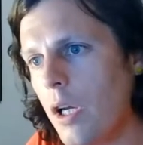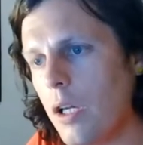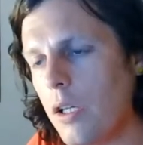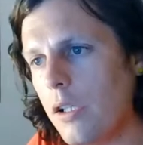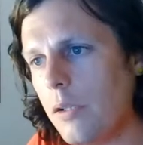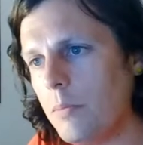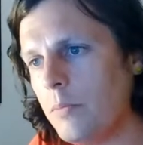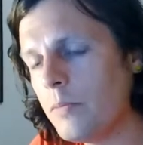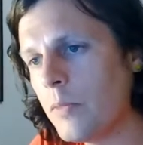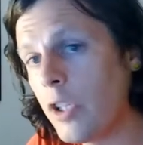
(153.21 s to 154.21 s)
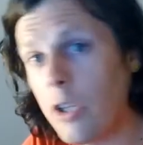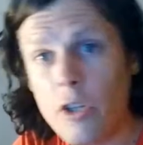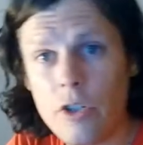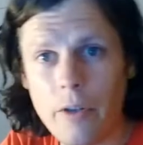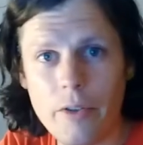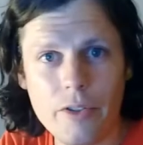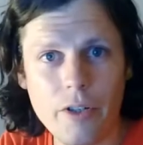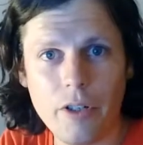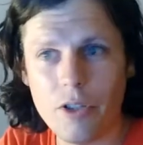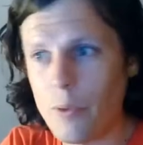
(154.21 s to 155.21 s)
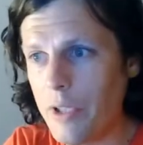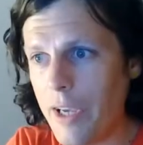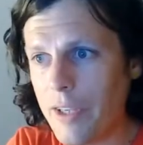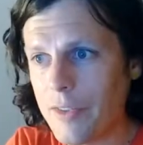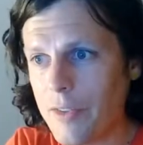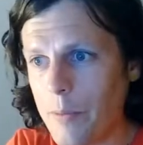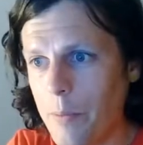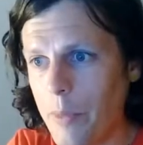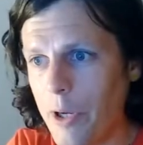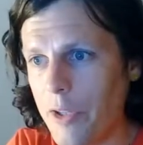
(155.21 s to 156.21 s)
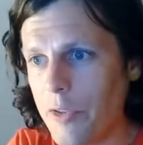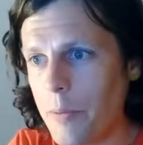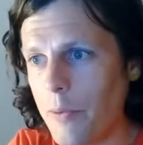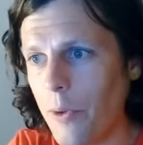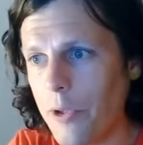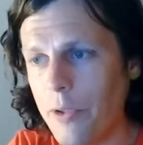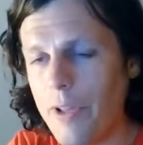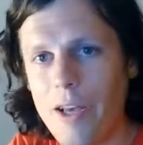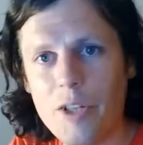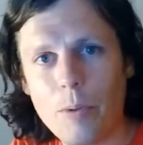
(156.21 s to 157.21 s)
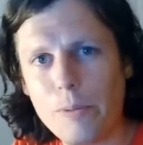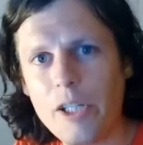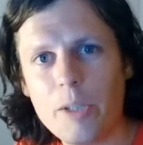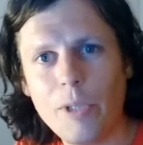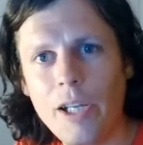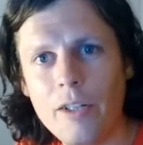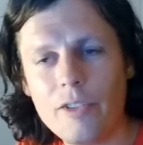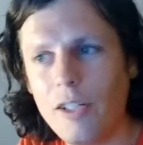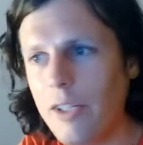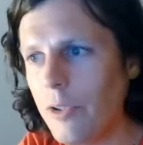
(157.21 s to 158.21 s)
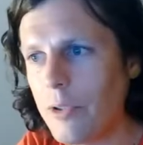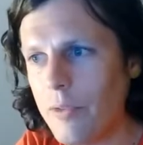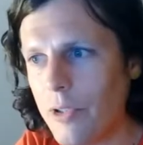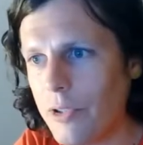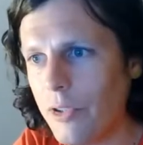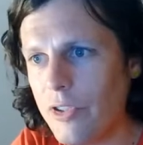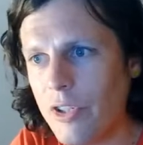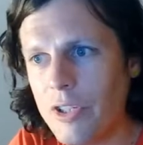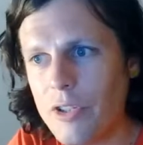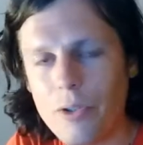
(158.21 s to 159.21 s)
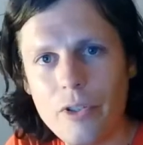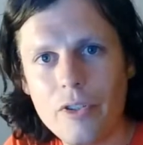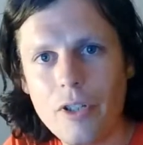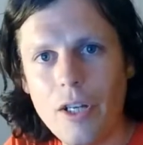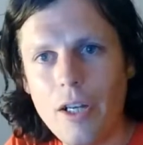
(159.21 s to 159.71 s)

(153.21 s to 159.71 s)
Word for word: Um, I'm going to show you the circuitry next, but before I do that I should probably explain a slightly controversial design choice.